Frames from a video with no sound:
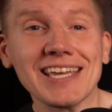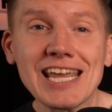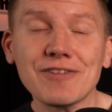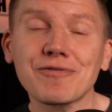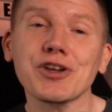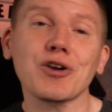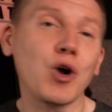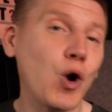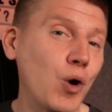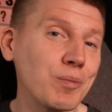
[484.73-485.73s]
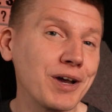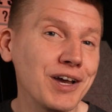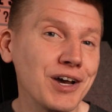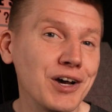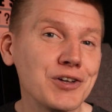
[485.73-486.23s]
heat for your home,
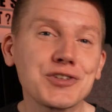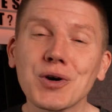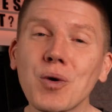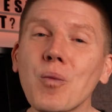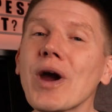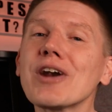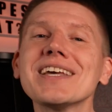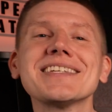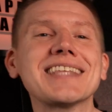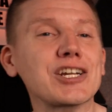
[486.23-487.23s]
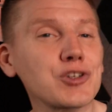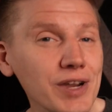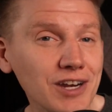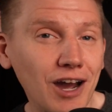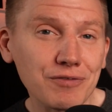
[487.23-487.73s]
so where is that
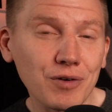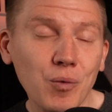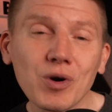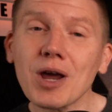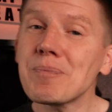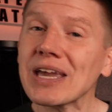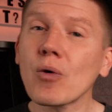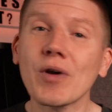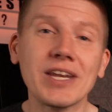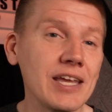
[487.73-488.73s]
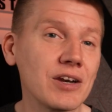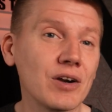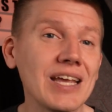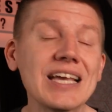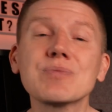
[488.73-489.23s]
trade off where a Bitcoin
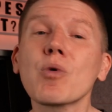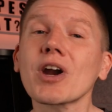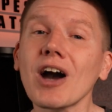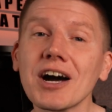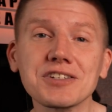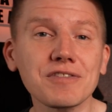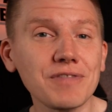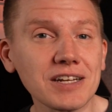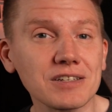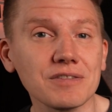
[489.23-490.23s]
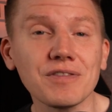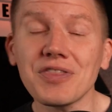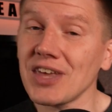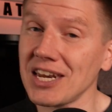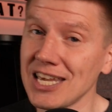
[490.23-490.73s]
heater is more cost effective
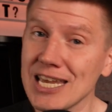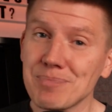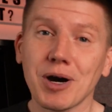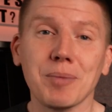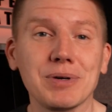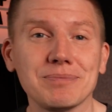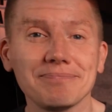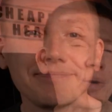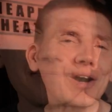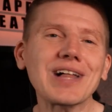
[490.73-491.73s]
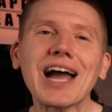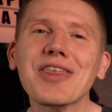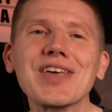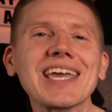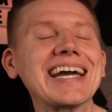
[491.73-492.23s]
than a heat pump? Well, I
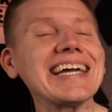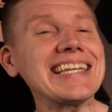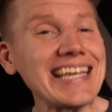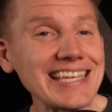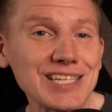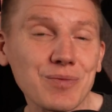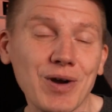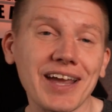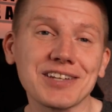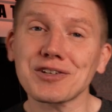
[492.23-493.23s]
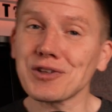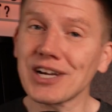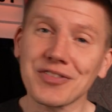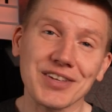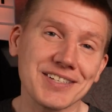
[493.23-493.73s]
think an easy way to
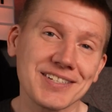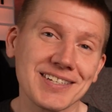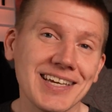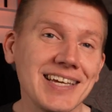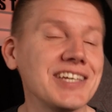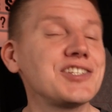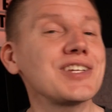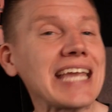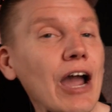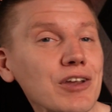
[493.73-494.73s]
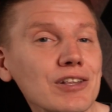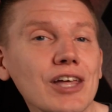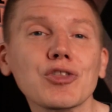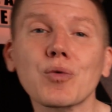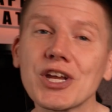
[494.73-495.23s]
look at this is to
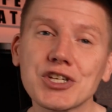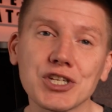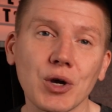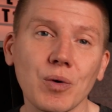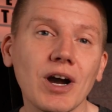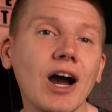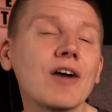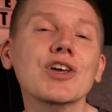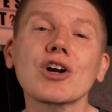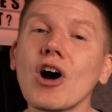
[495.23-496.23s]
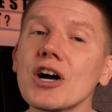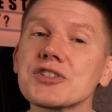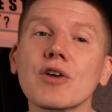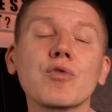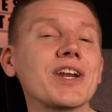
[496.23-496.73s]
calculate the ratio of the
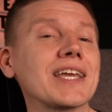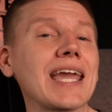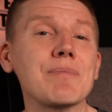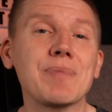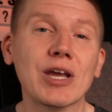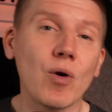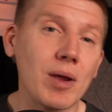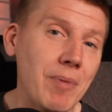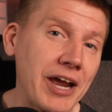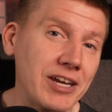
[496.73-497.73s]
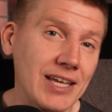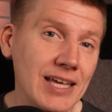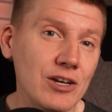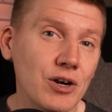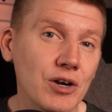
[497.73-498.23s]
cost of running a Bitcoin mining
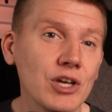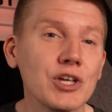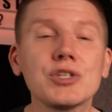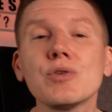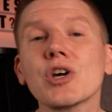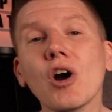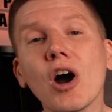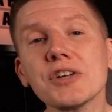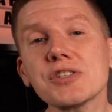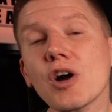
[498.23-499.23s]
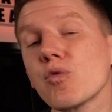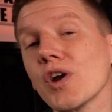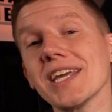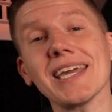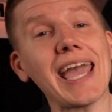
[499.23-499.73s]
heater to the cost of
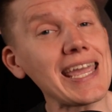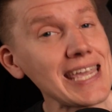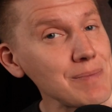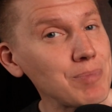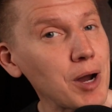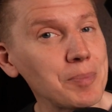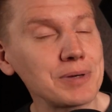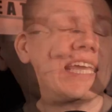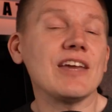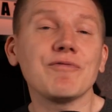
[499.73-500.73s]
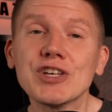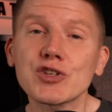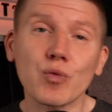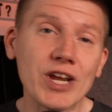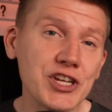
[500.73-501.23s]
running a heat pump. If
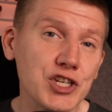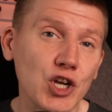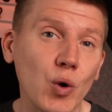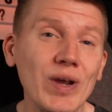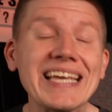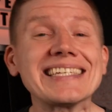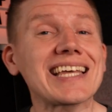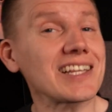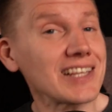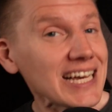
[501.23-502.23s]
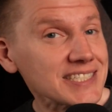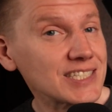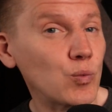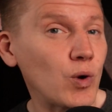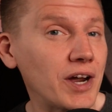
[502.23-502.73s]
this ratio is less
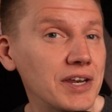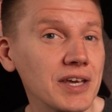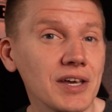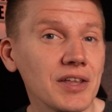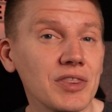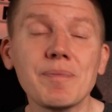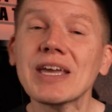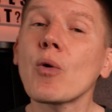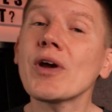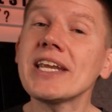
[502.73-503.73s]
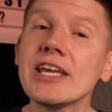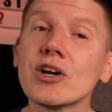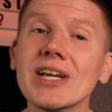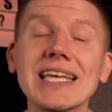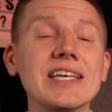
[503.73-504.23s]
than 1, the Bitcoin
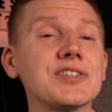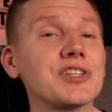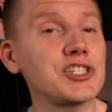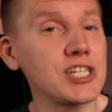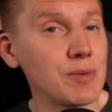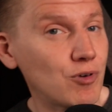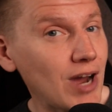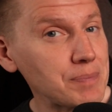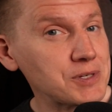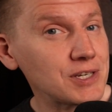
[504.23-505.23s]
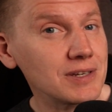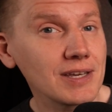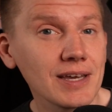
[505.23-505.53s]
heater is the cheaper option.